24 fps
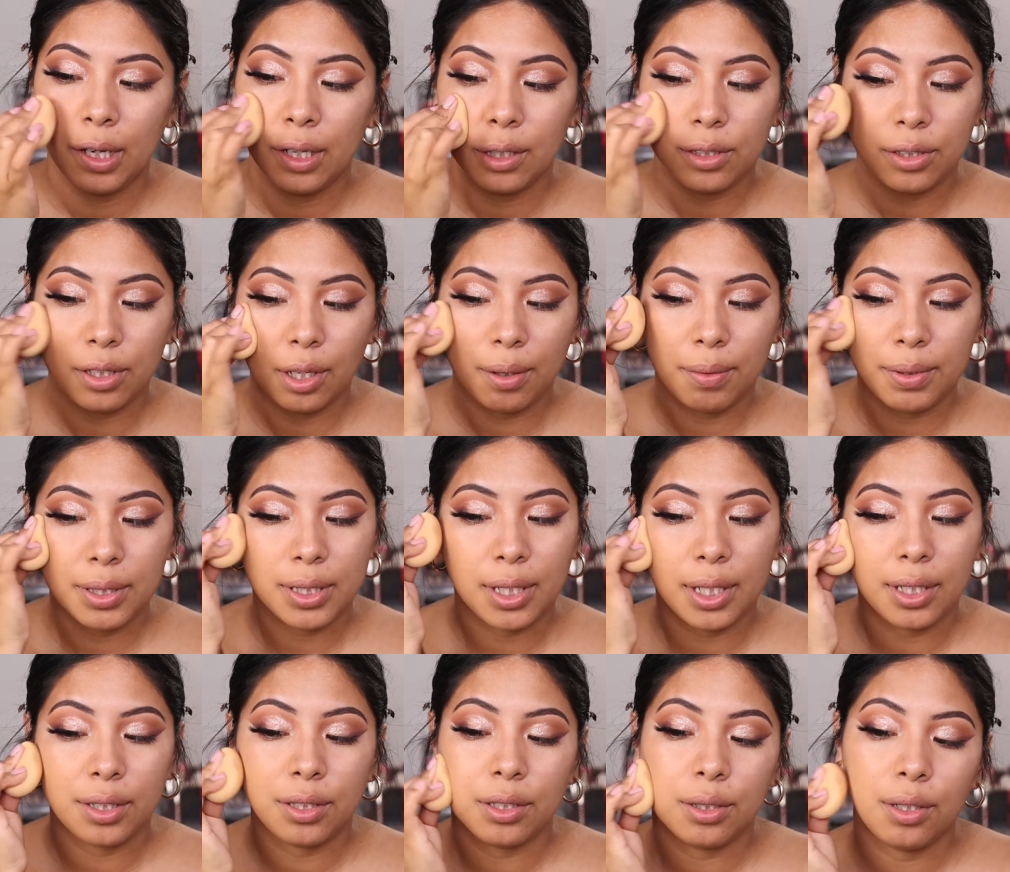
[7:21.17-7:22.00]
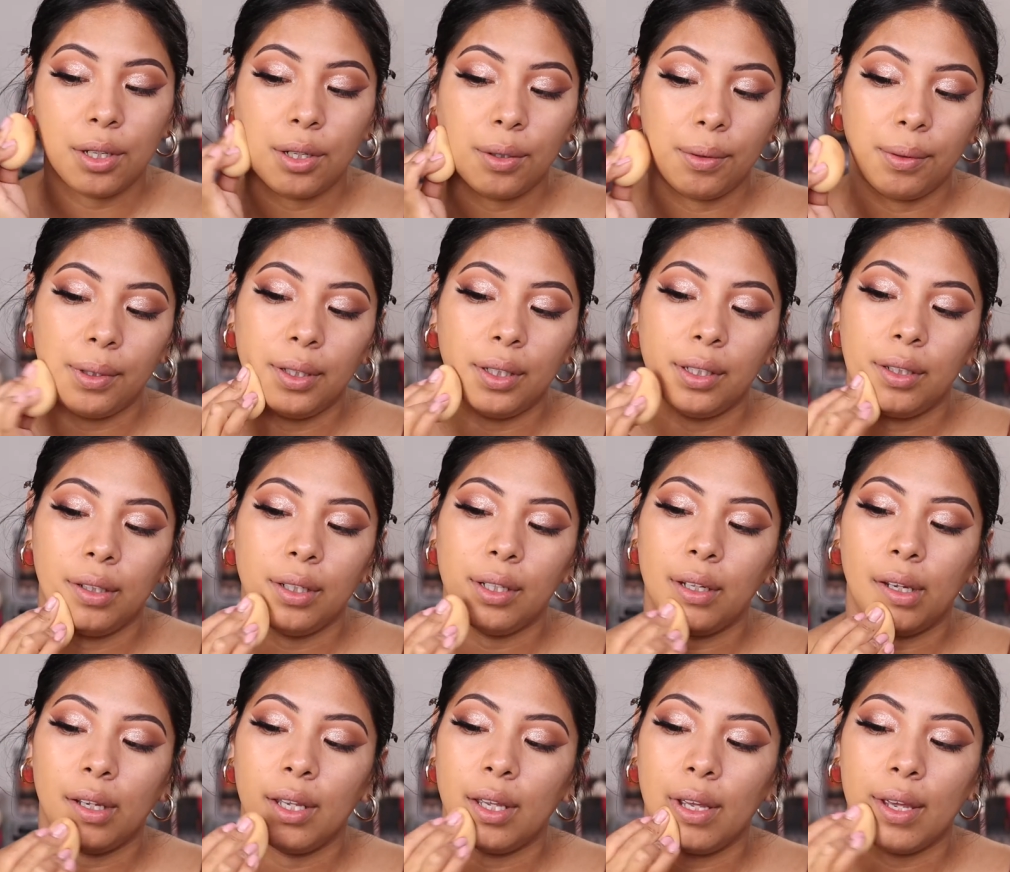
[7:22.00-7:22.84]
So I always like to go
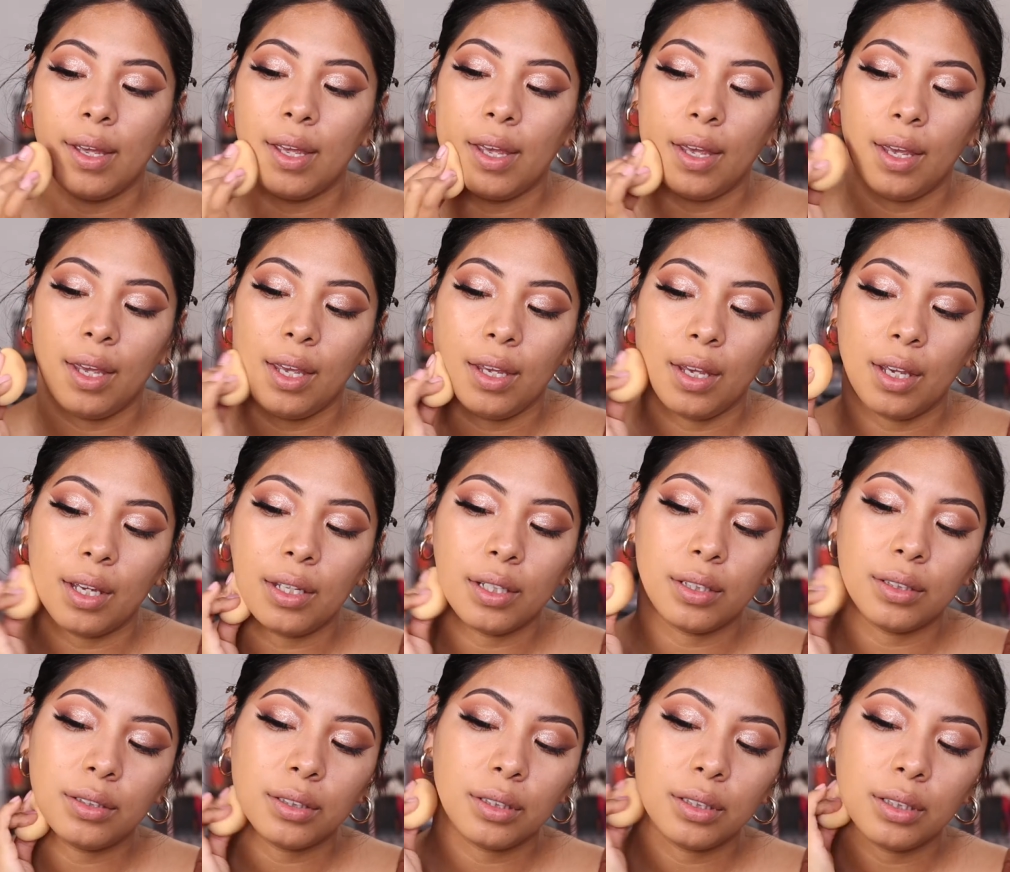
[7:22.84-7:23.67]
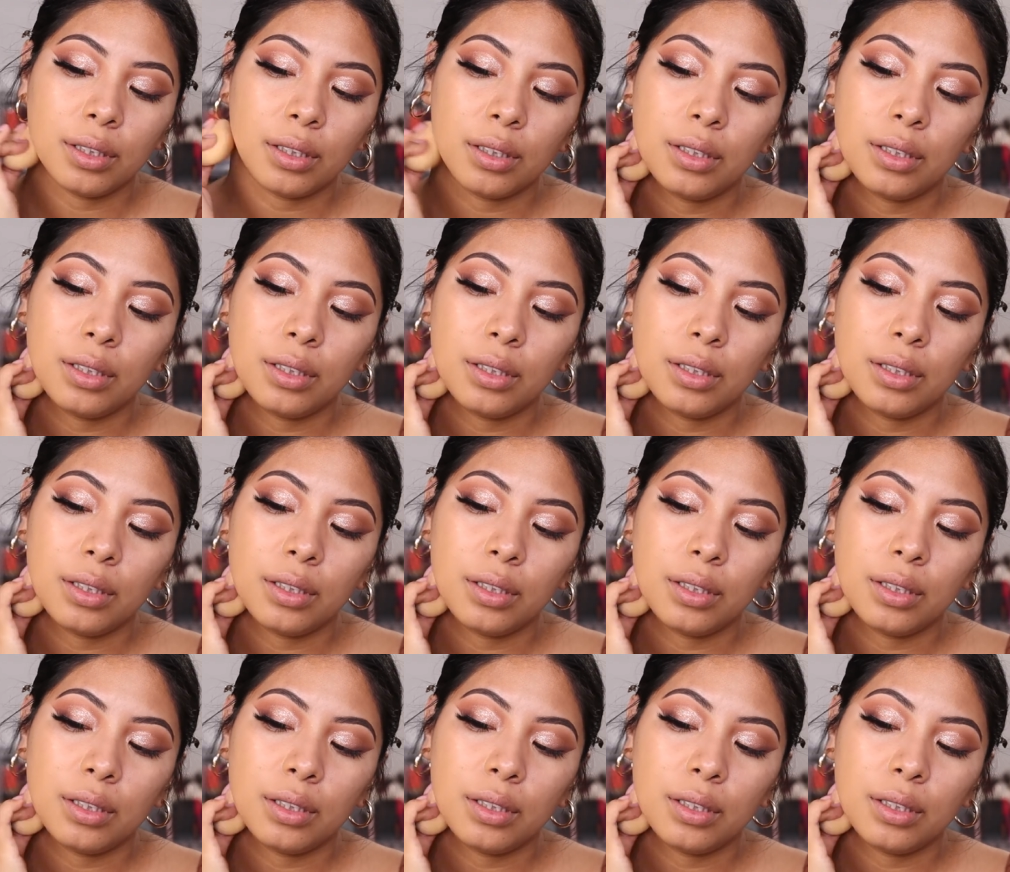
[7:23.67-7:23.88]
in and